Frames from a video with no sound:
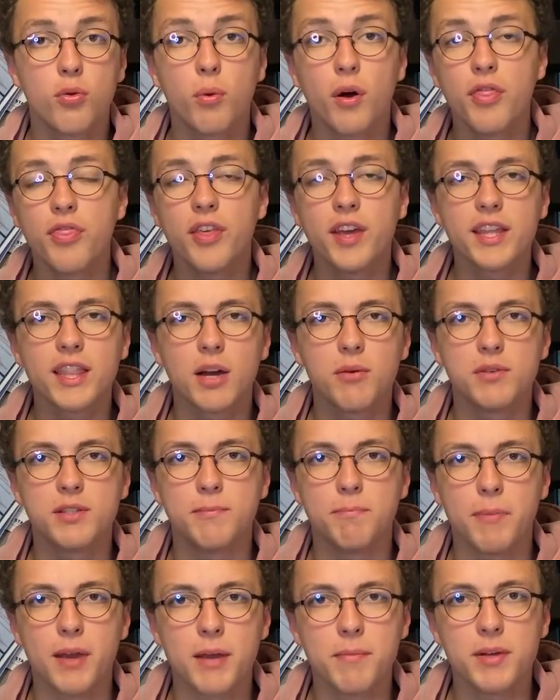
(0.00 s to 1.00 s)
one thing that was
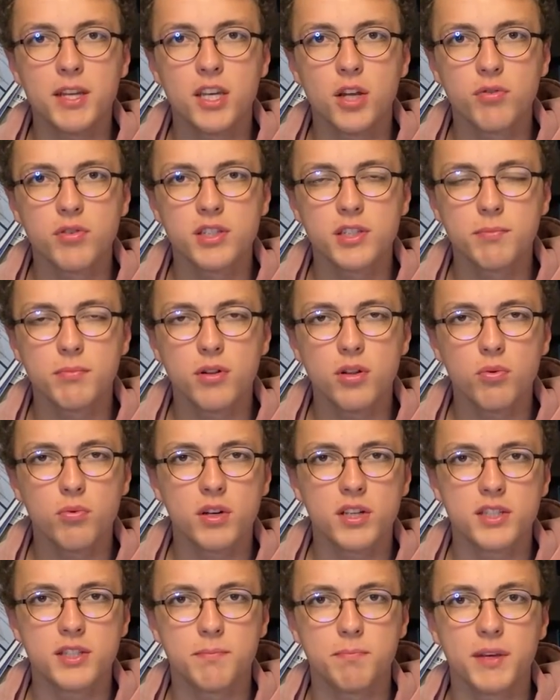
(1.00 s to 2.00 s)
maybe noticeable
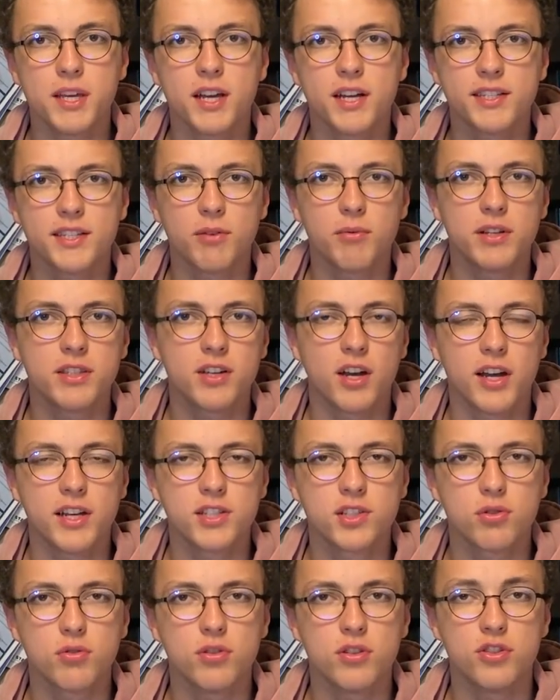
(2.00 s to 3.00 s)
was because I went to high
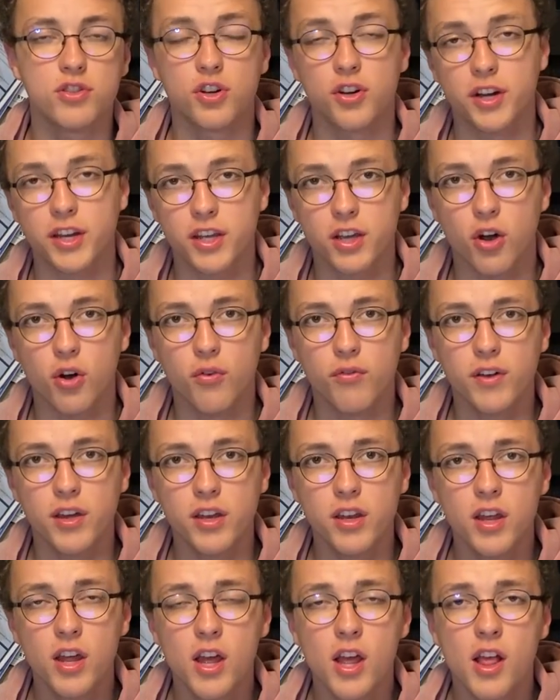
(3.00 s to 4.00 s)
school during COVID,